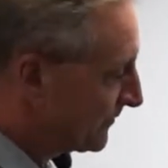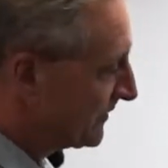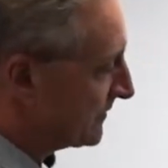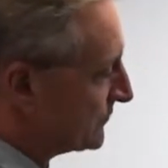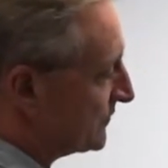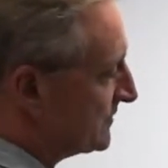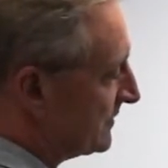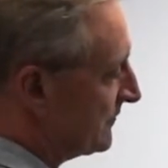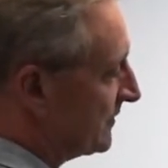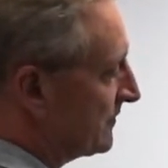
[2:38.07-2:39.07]
This
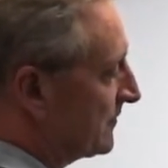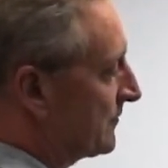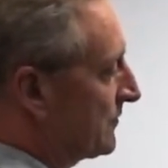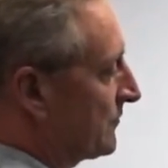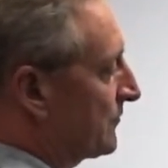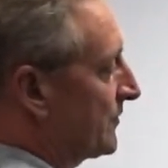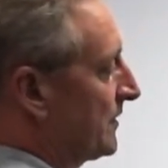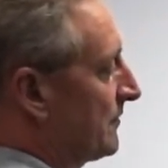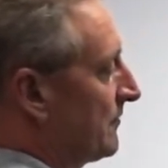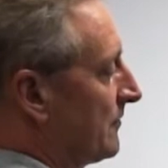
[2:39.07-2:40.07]
receiving unit over
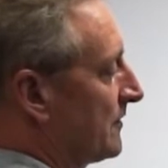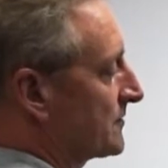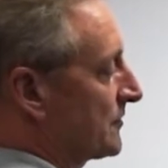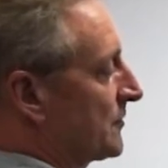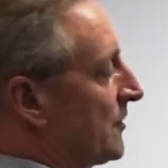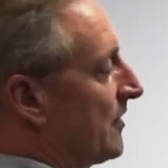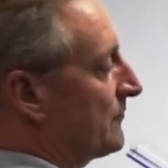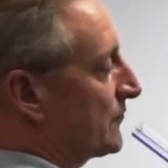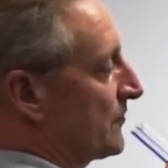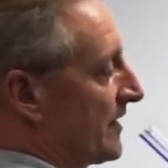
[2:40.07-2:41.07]
here is going to
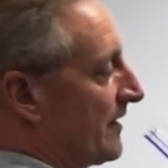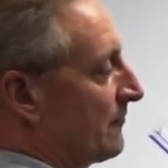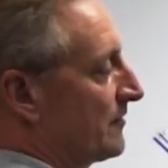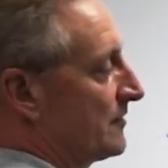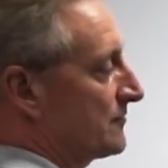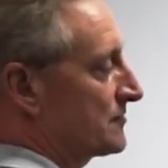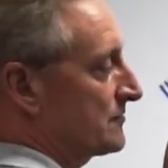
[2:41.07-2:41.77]
cover an area